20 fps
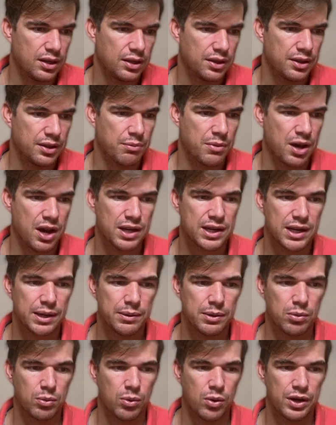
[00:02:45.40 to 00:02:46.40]
the market
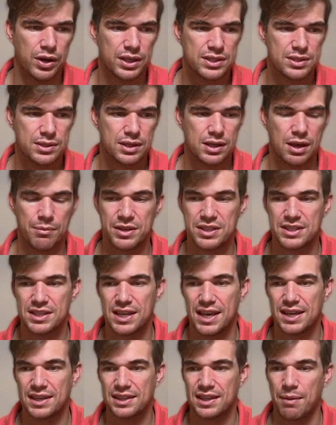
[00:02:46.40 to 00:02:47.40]
will want to come and
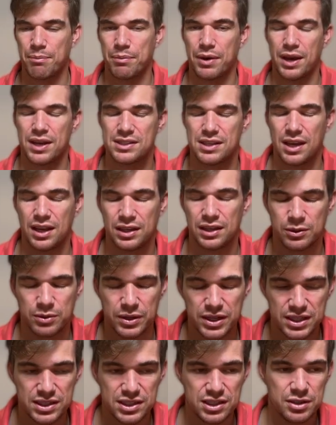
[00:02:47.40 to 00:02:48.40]
take that buy side
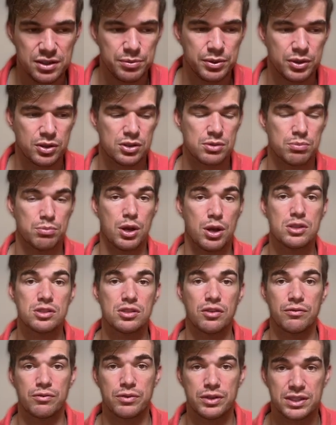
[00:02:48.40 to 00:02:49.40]
liquidity, because most
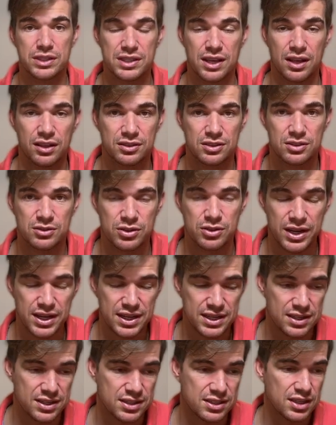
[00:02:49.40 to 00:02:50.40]
of retail
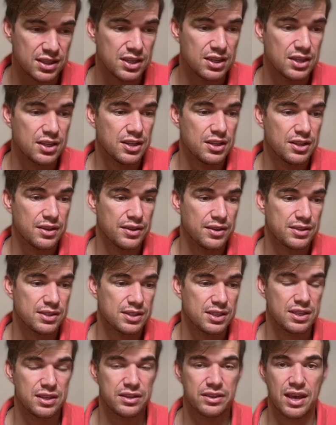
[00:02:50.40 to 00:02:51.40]
traders
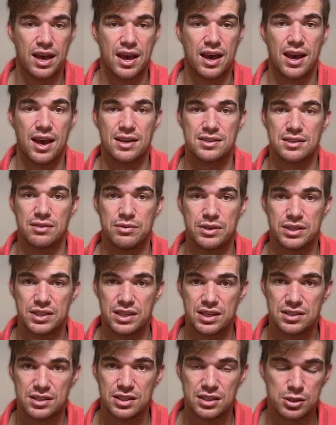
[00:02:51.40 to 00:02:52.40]
see that as a
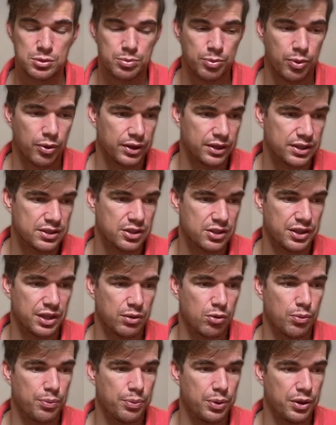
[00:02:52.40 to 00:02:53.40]
resistance point. So they
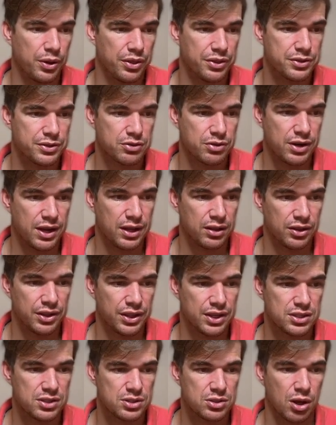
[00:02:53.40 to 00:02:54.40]
will trail
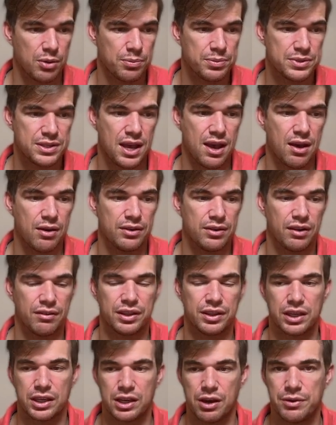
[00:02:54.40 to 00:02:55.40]
their stop down if
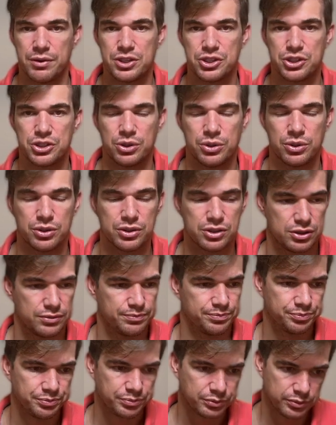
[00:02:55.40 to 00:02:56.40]
they're going short.
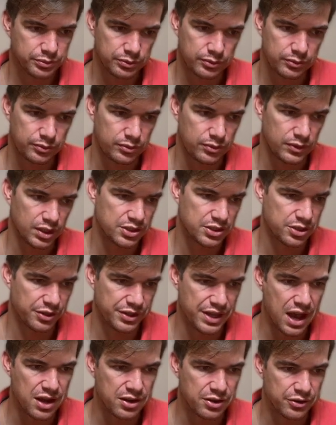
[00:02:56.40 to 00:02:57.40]
So
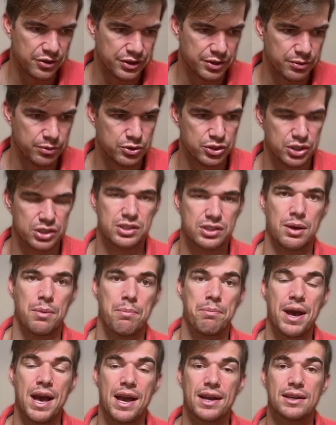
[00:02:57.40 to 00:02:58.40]
the algorithm will just come
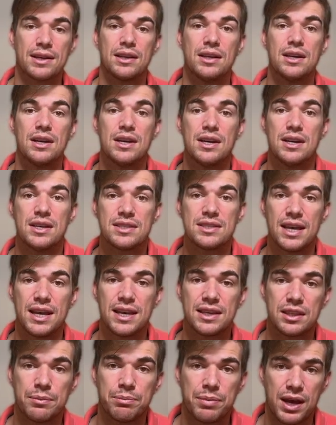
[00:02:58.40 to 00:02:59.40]
back,
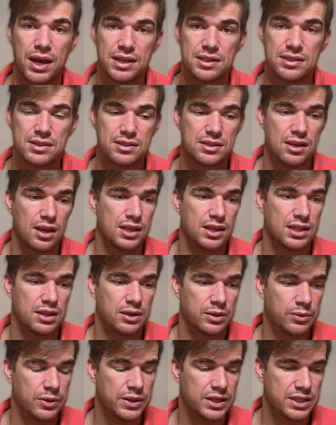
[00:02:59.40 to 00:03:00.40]
take the buy side
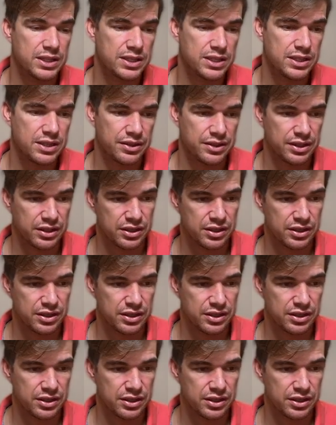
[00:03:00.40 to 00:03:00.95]
liquidity, and then